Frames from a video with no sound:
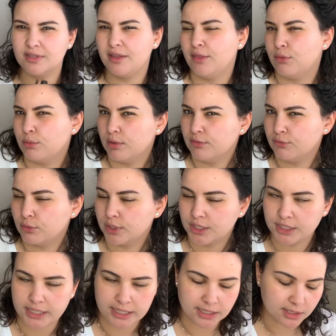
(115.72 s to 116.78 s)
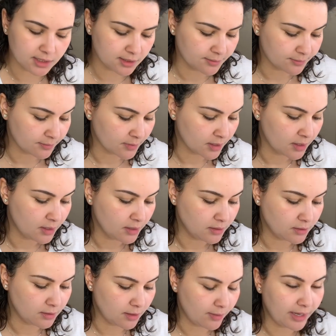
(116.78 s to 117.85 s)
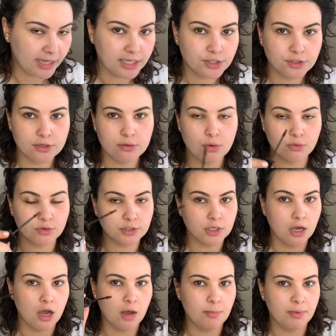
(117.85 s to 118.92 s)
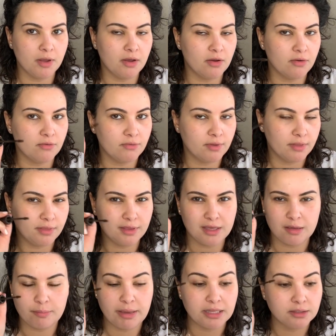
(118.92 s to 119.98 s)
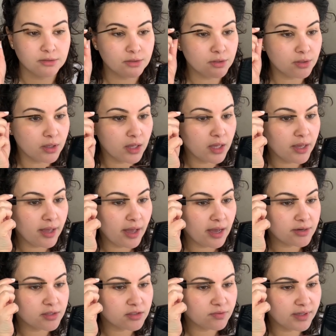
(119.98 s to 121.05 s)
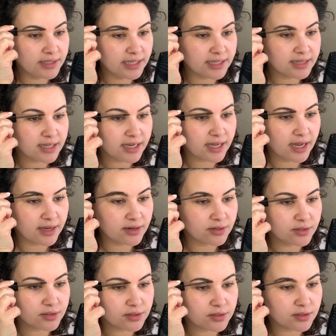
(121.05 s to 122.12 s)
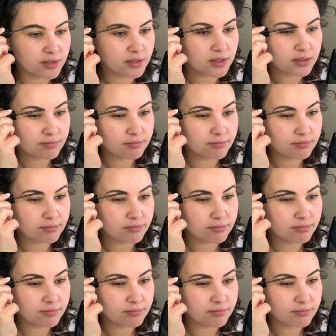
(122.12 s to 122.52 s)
like 3 or 4 shades. So I like to go over top of the pencil. I just find like that kind of just